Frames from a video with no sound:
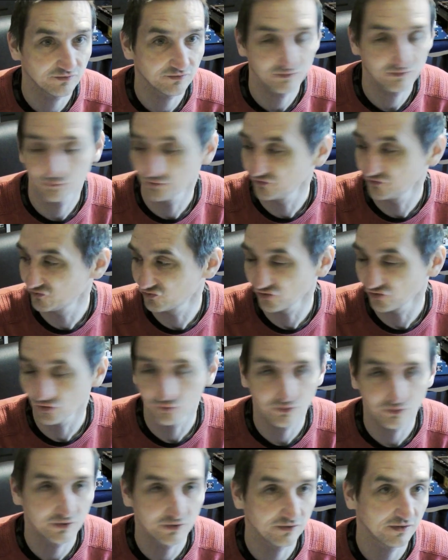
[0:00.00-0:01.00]
was
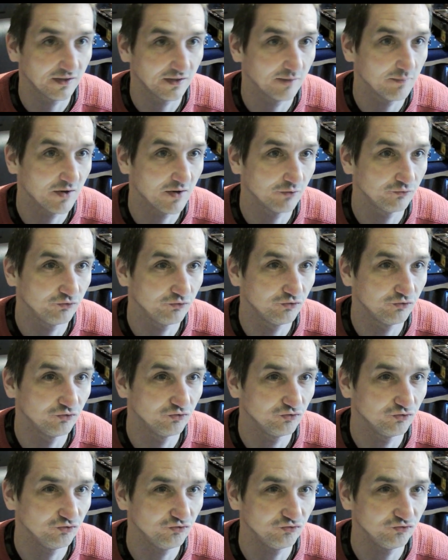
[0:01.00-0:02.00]
showing about
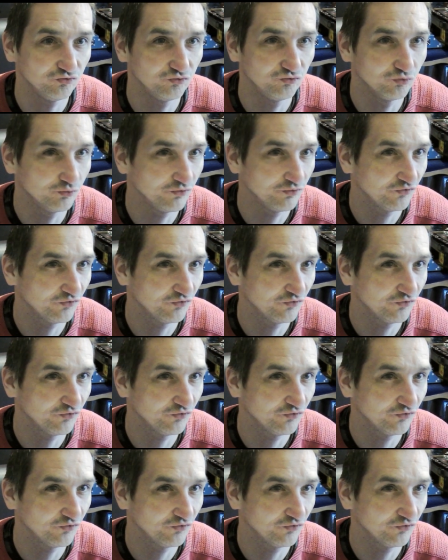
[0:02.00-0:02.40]
doing